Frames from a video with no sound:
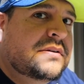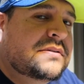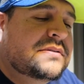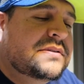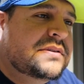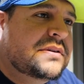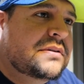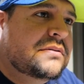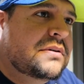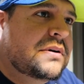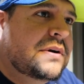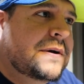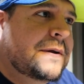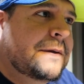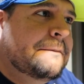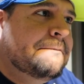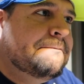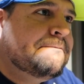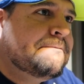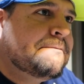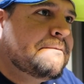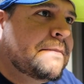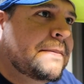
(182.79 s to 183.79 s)

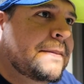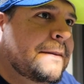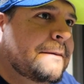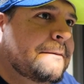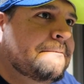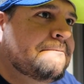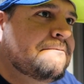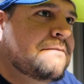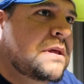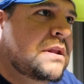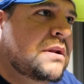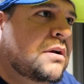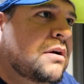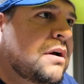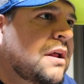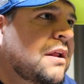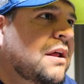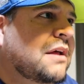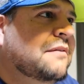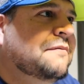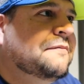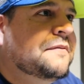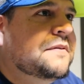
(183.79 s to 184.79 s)
So, you know,
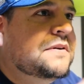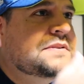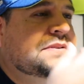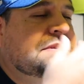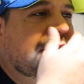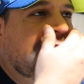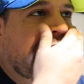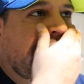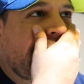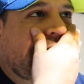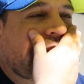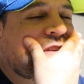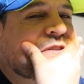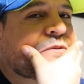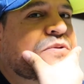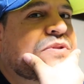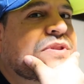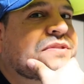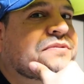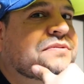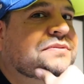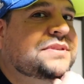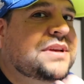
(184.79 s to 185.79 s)
at first glance,
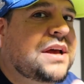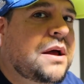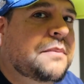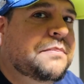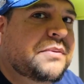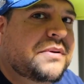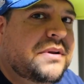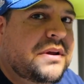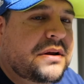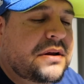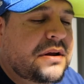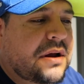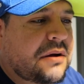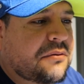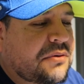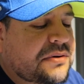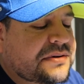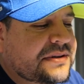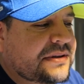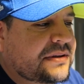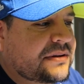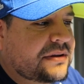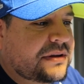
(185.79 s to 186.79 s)
when this was happening, I
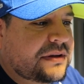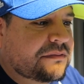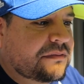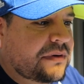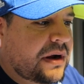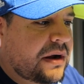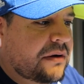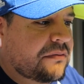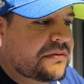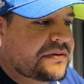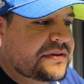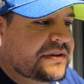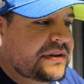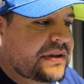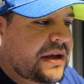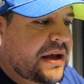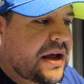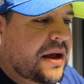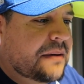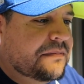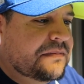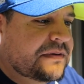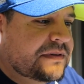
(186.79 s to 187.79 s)
wasn't
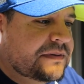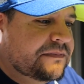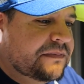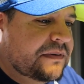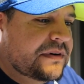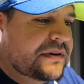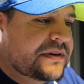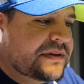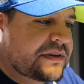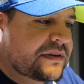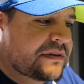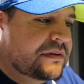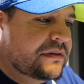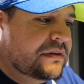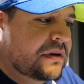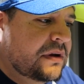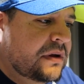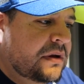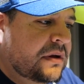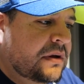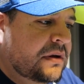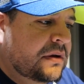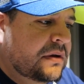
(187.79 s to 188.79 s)
the happiest person.
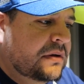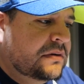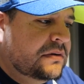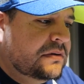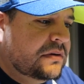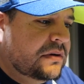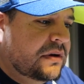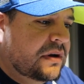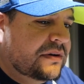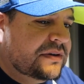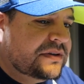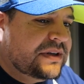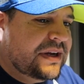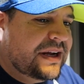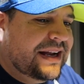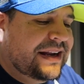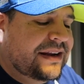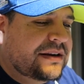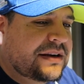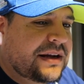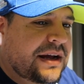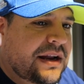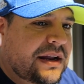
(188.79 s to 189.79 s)
You know, I was
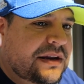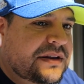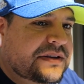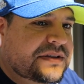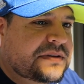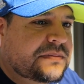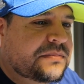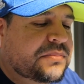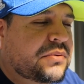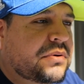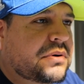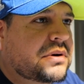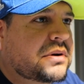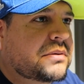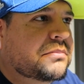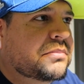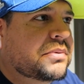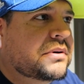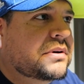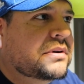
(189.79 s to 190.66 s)
kind of disappointed.